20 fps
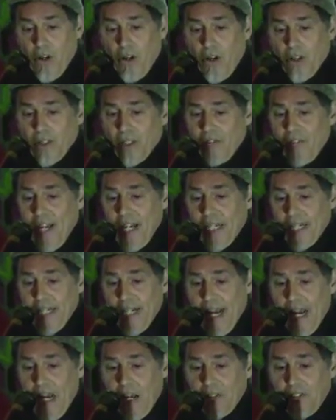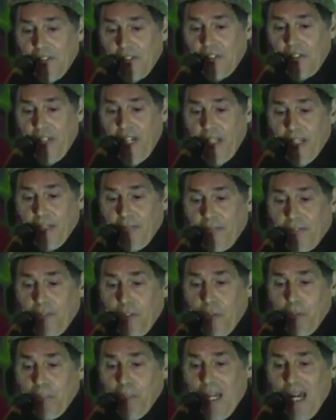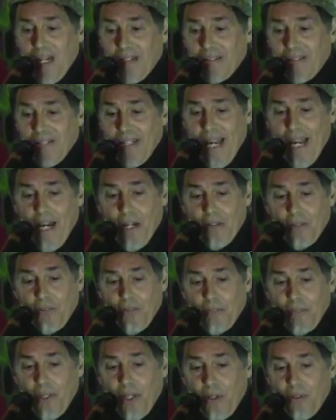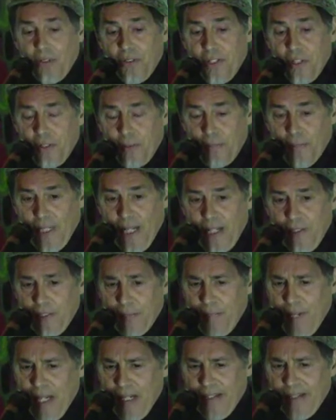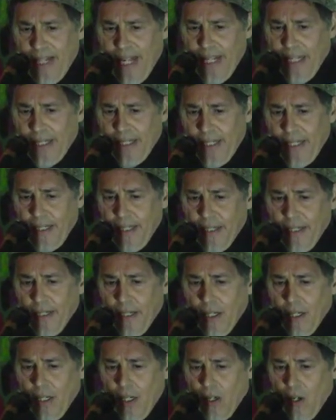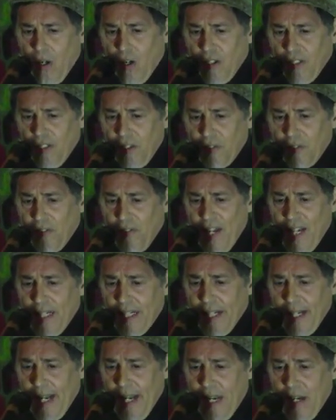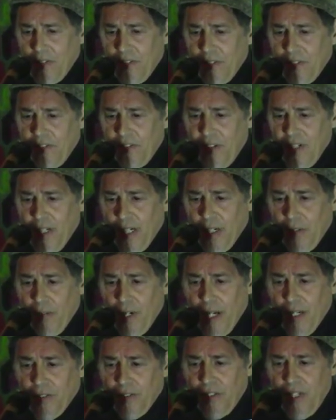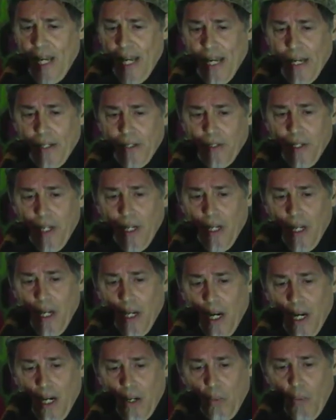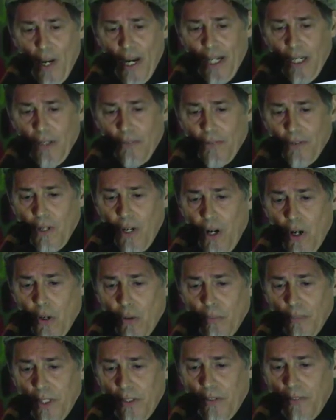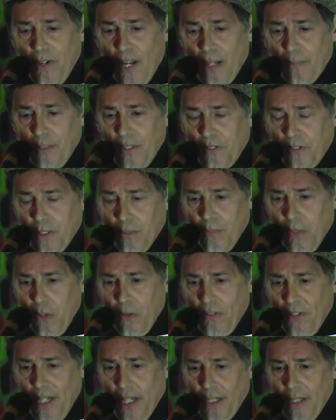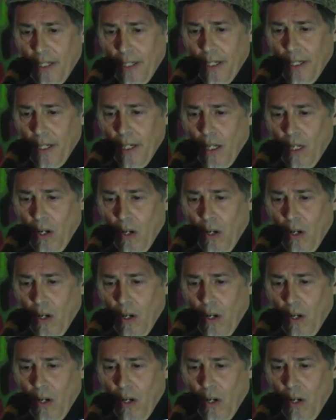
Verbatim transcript: All the vacant houses sitting a few blocks down from those displaced by Sandy all those vacant houses sitting around town are waiting for homeless families to move in.